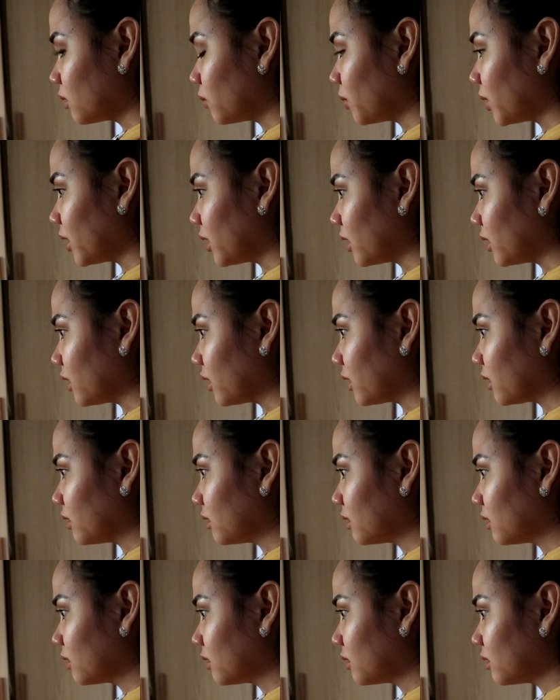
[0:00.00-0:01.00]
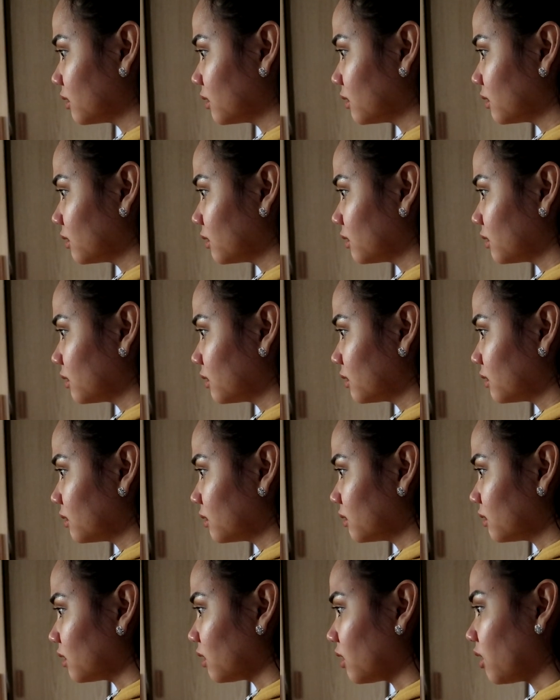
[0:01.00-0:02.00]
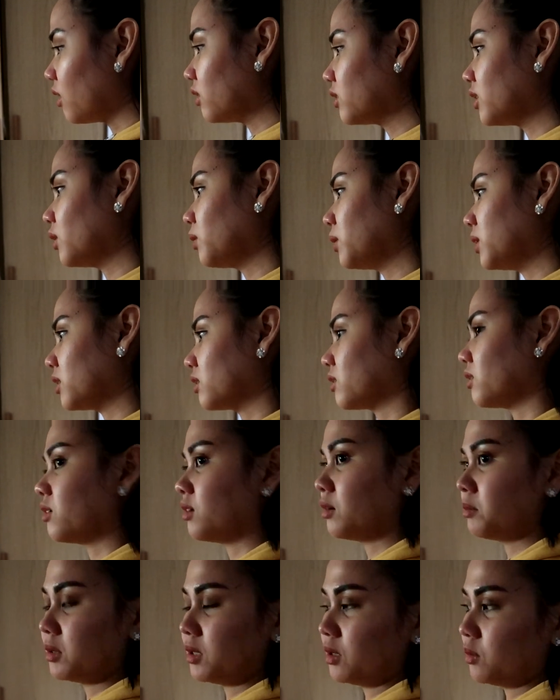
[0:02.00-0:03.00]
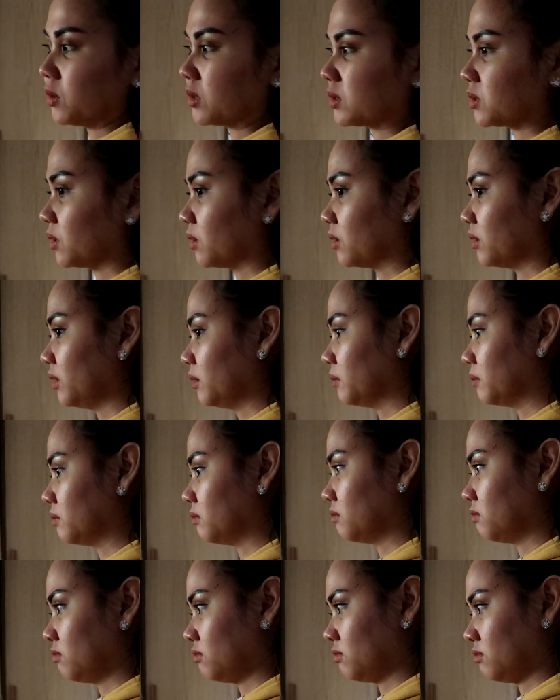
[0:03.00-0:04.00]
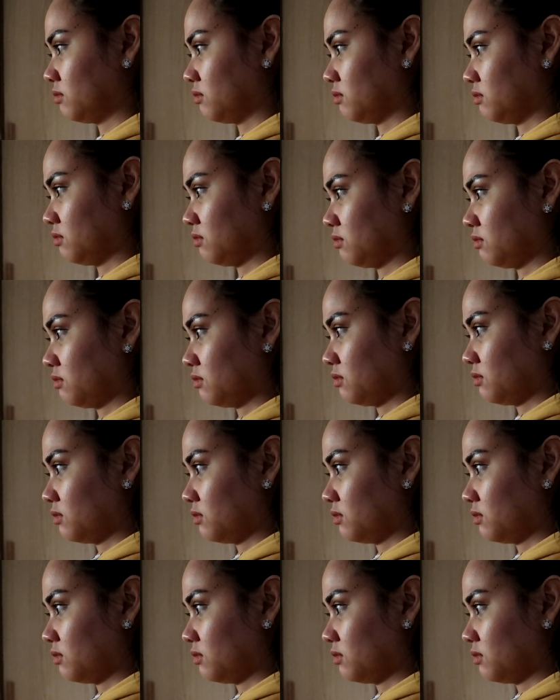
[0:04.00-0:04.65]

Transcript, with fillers: Where are they? No, they went crabbing. Oh, they went crabbing. What time? They went crabbing yesterday.